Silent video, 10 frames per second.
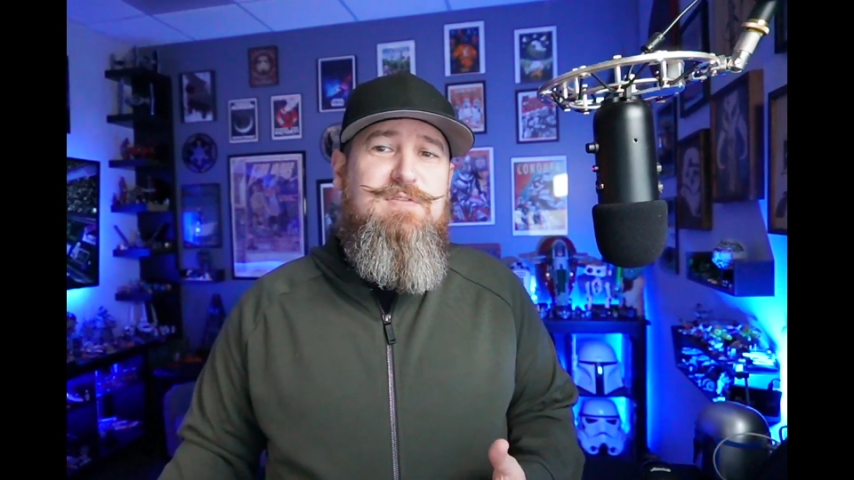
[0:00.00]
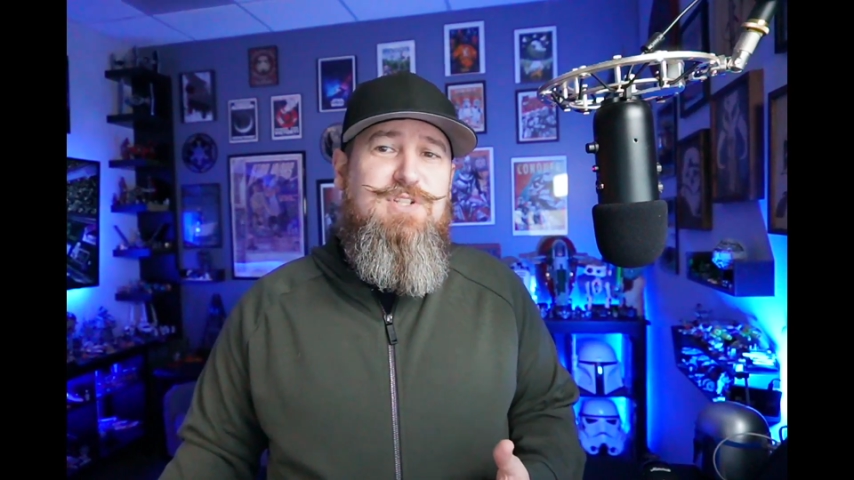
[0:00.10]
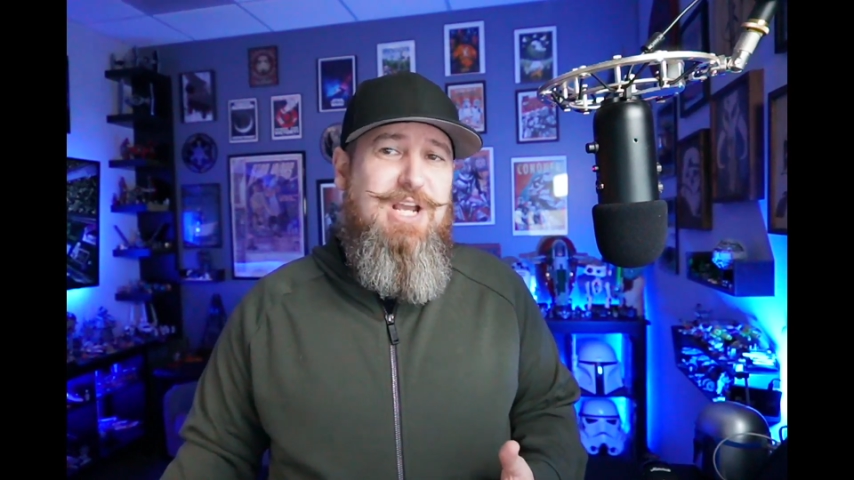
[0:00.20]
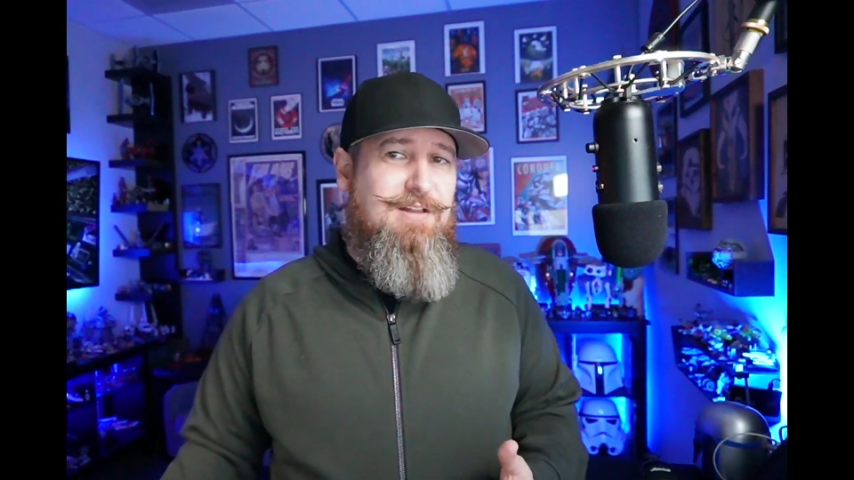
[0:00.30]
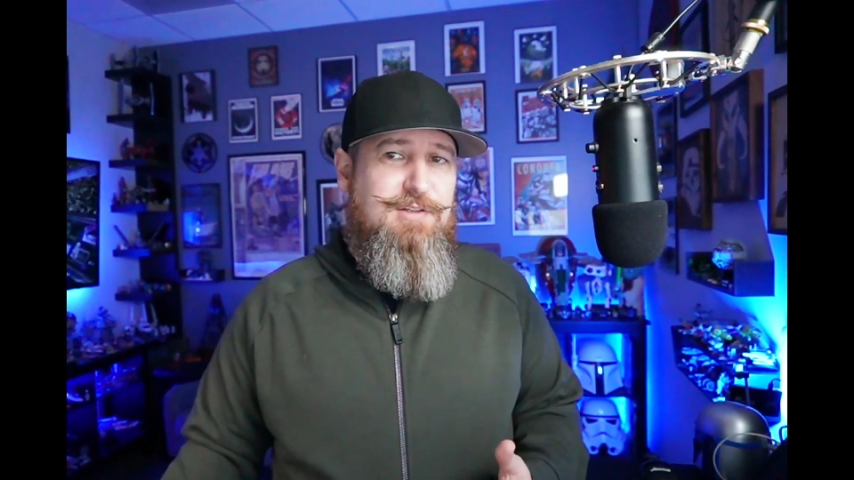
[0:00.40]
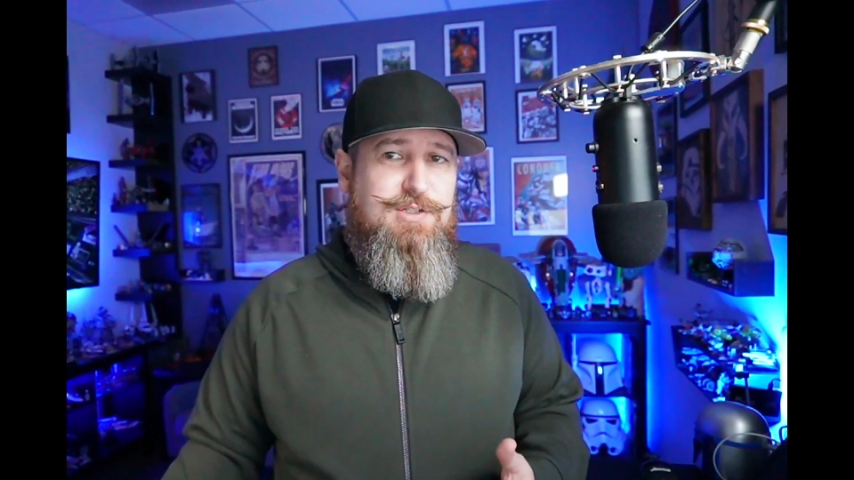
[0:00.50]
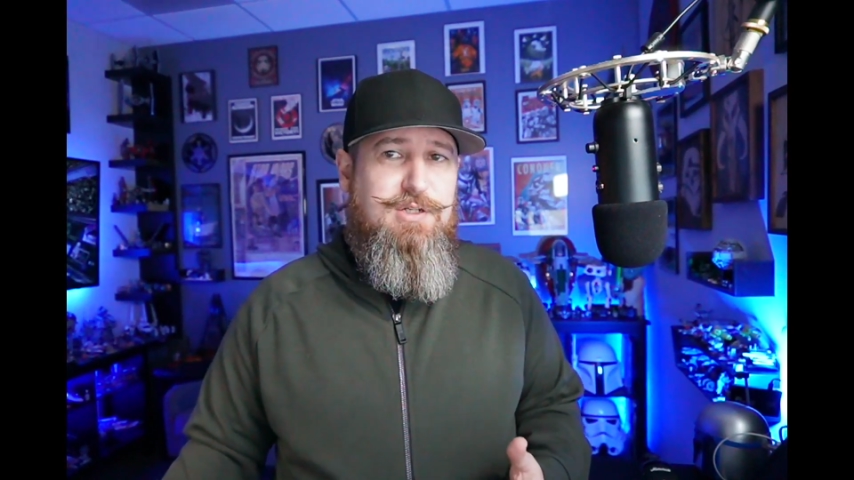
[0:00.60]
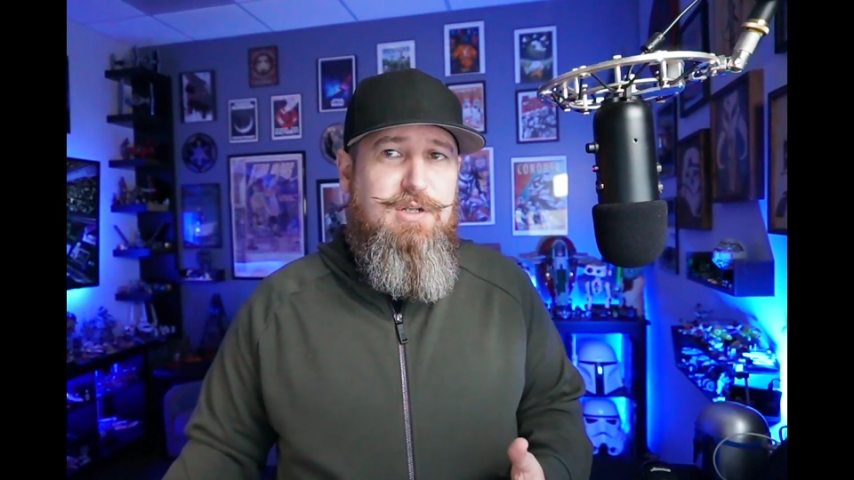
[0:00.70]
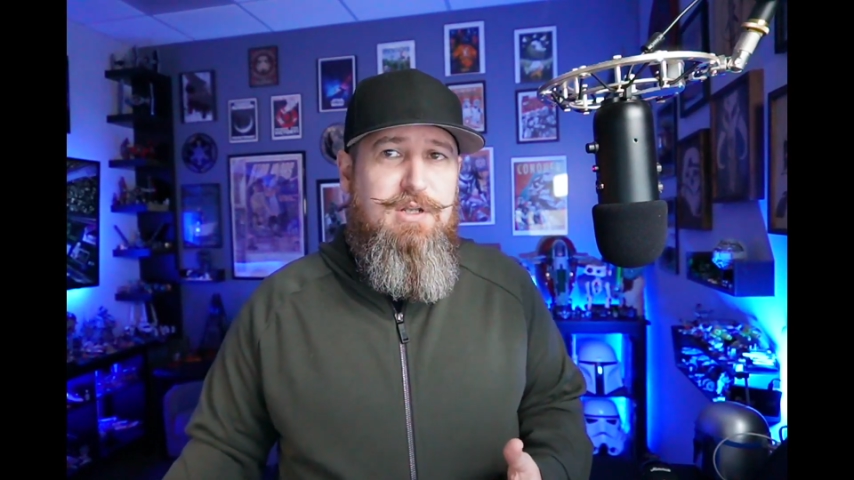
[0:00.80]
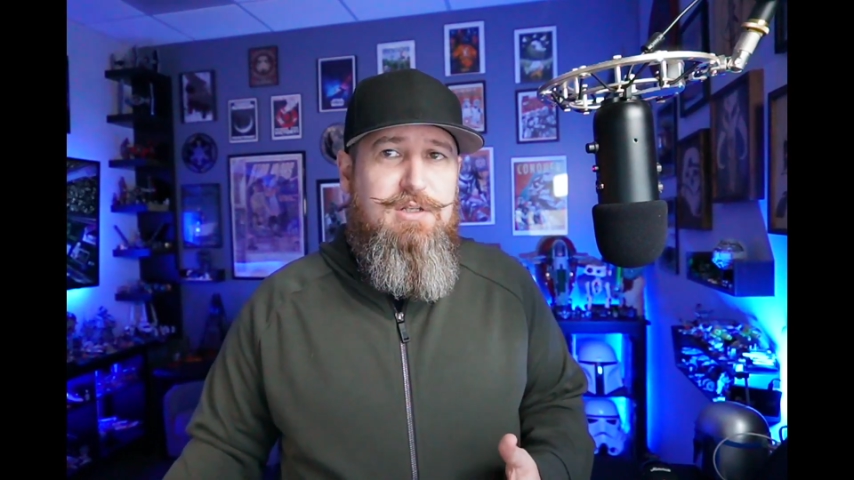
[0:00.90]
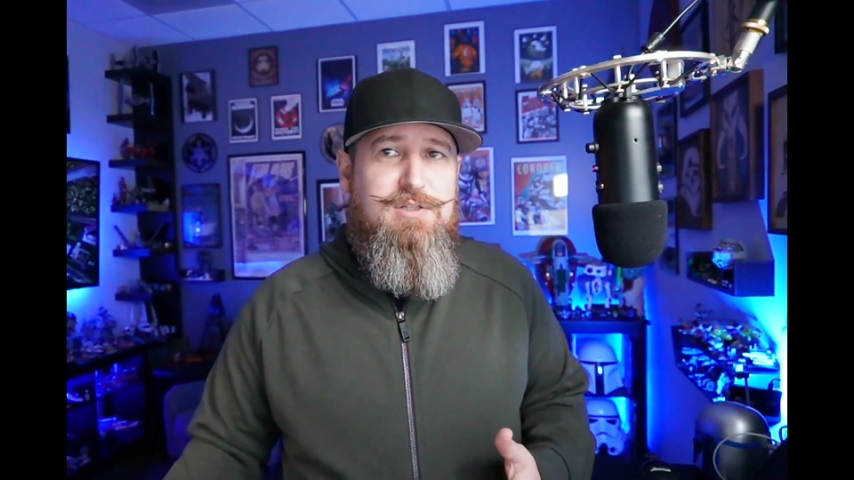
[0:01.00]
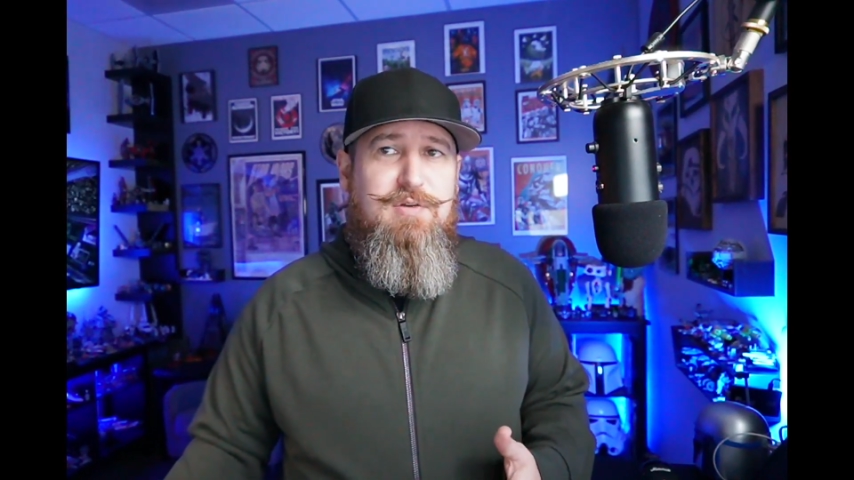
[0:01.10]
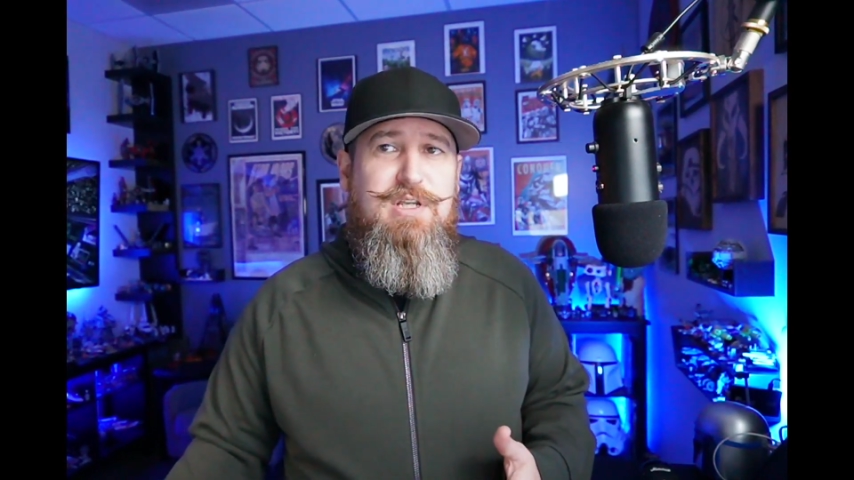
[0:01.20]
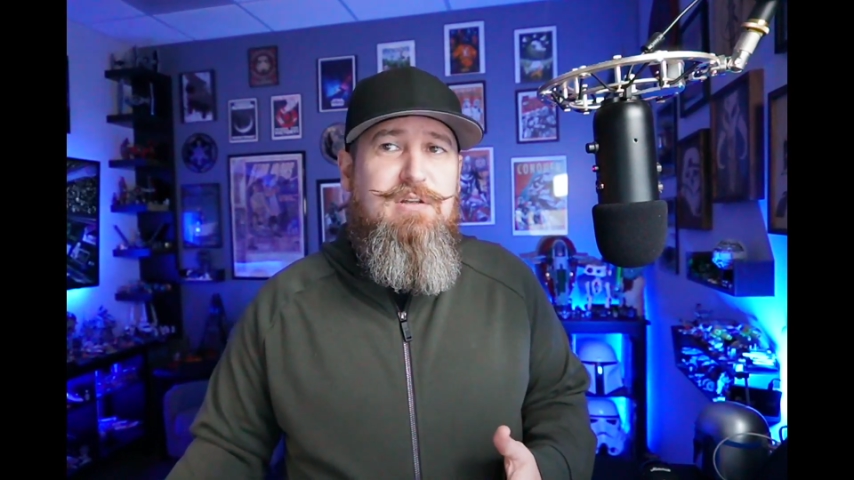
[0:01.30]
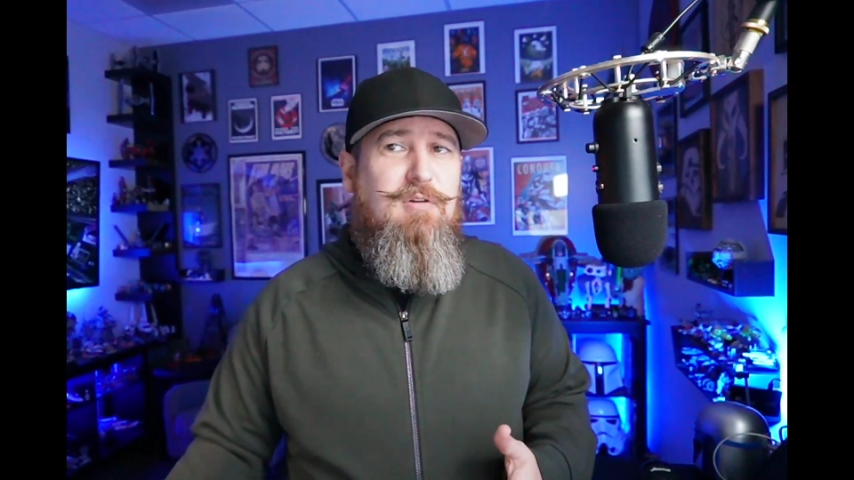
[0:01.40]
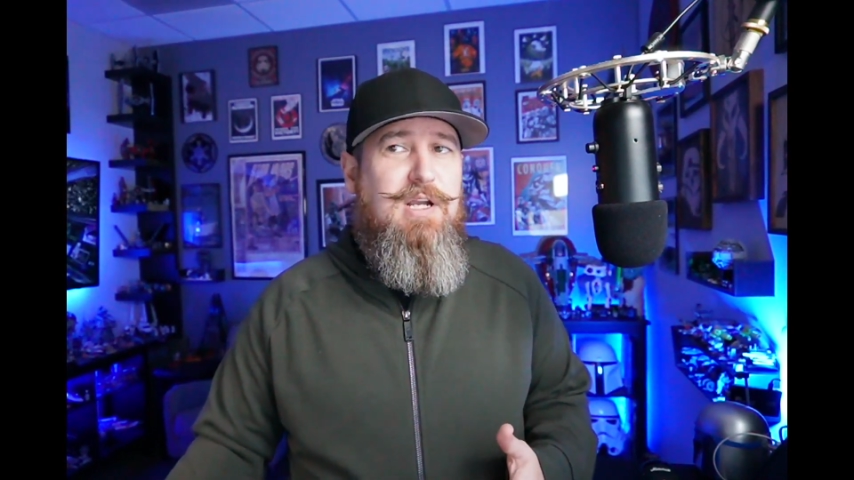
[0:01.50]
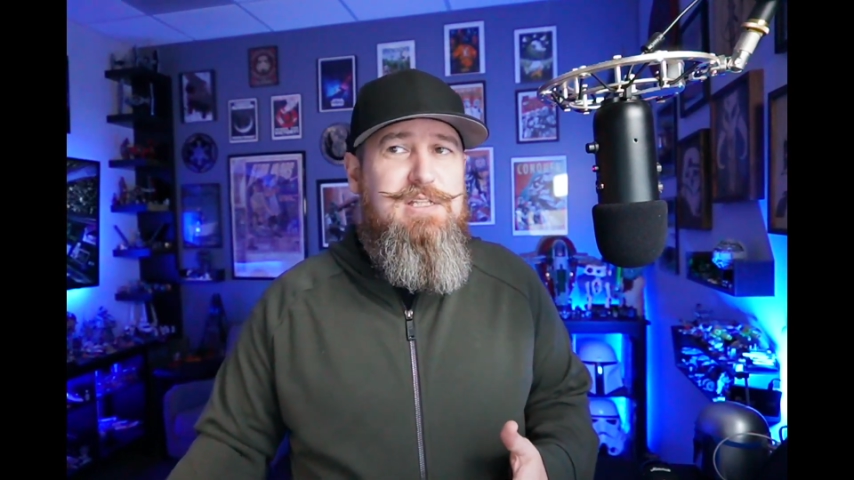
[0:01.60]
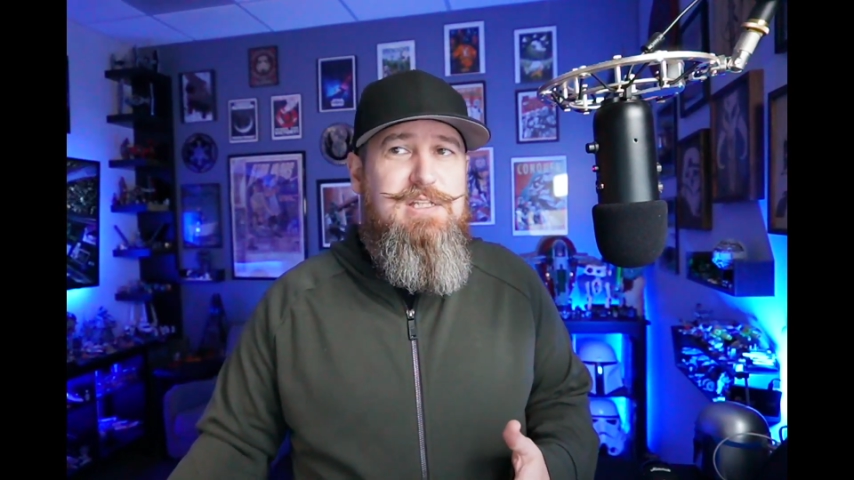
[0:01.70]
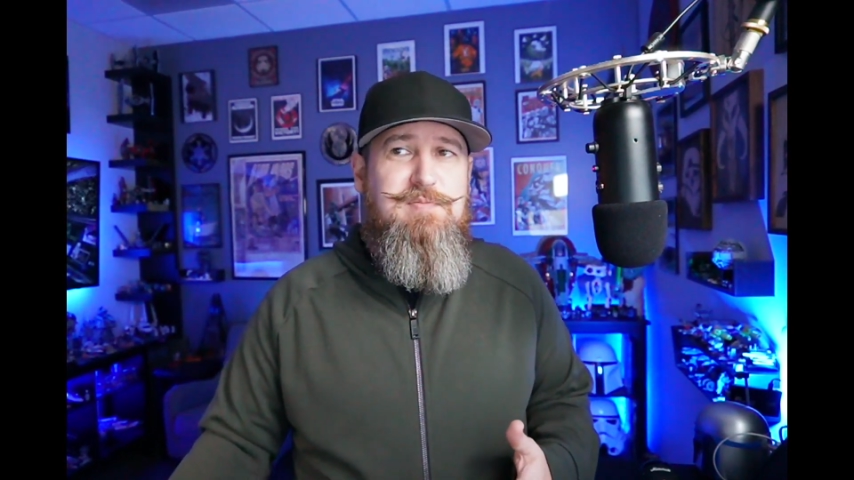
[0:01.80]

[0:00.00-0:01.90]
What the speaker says: of challenge. So in crisis,